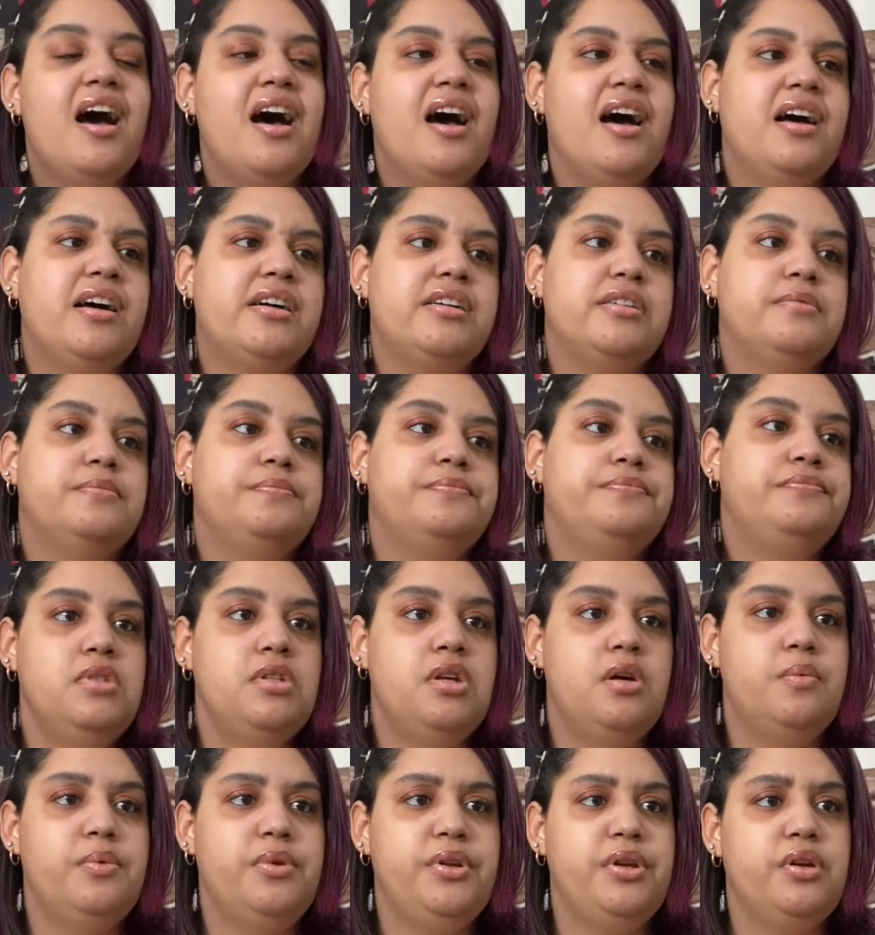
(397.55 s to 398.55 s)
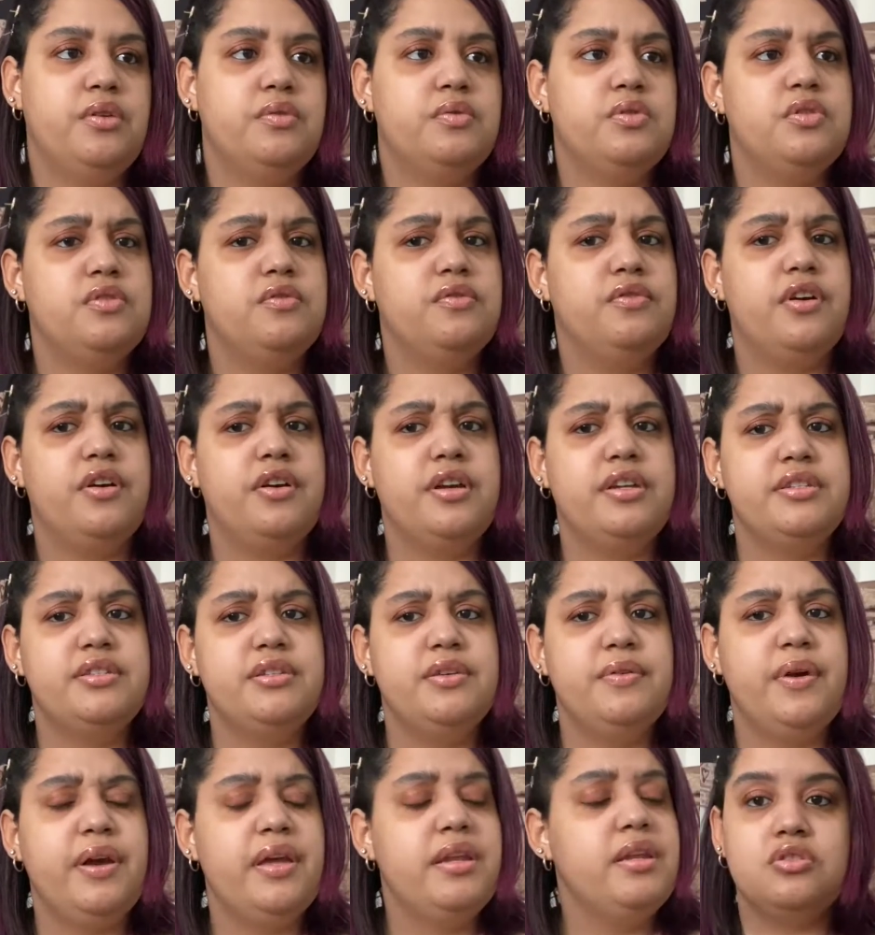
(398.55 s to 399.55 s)
Um, don't want to go too far
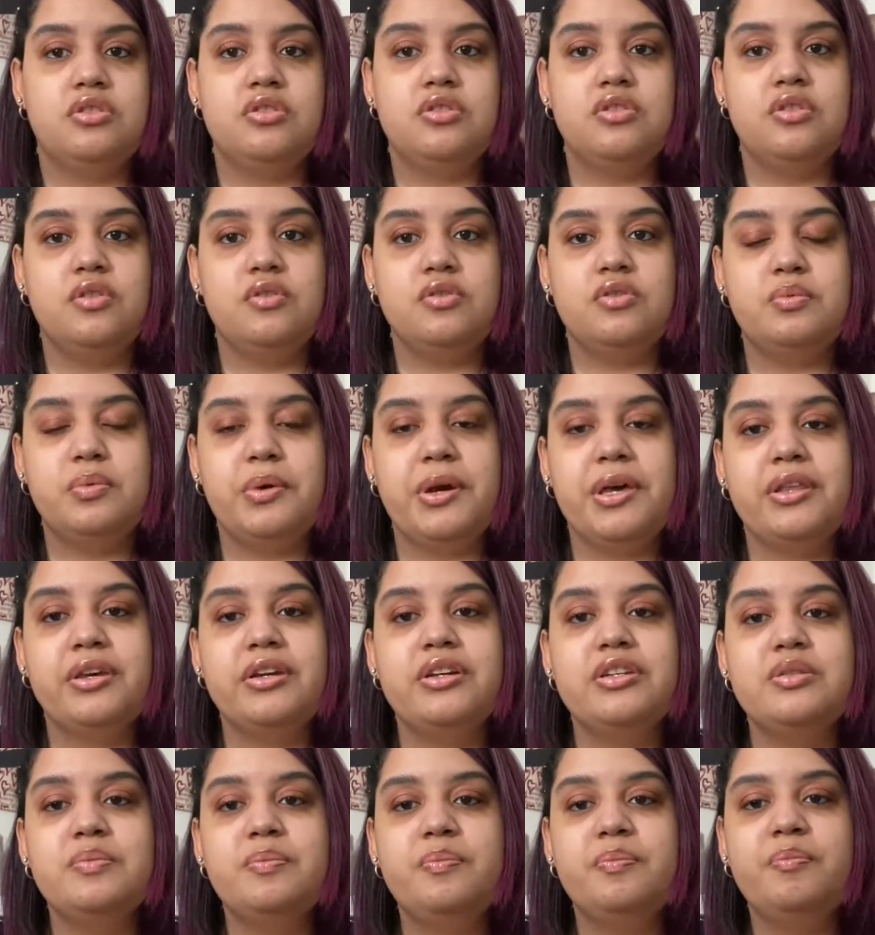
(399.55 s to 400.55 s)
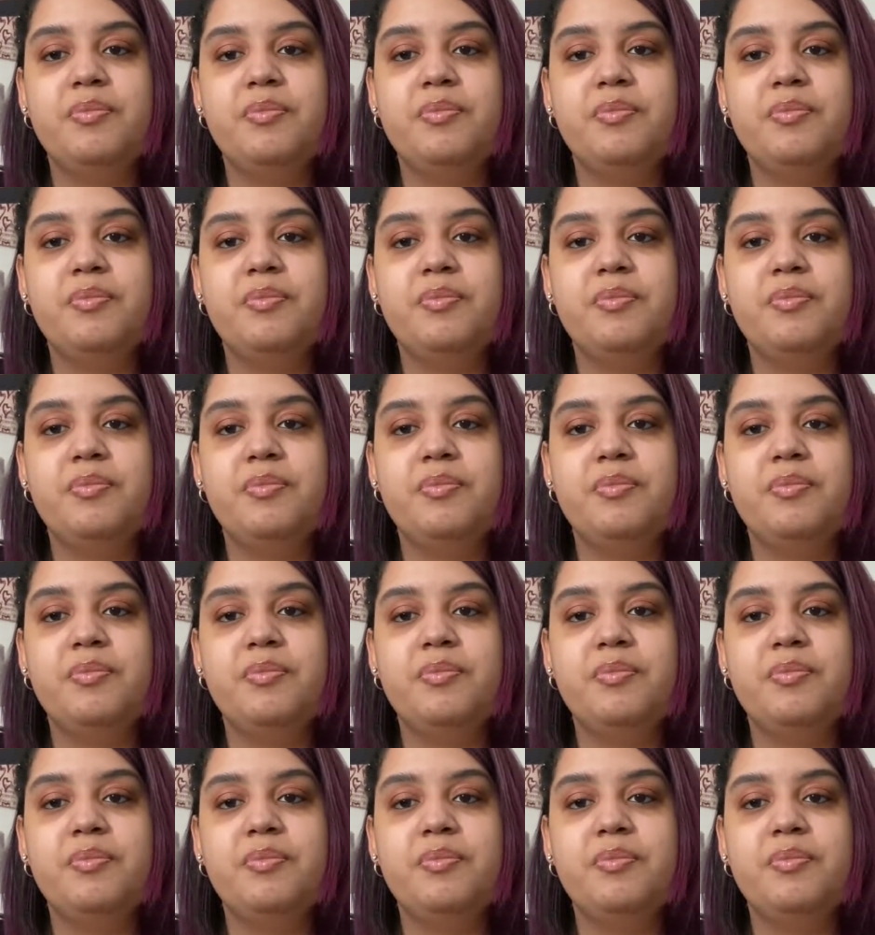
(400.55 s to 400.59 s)
into it, so no spoilers.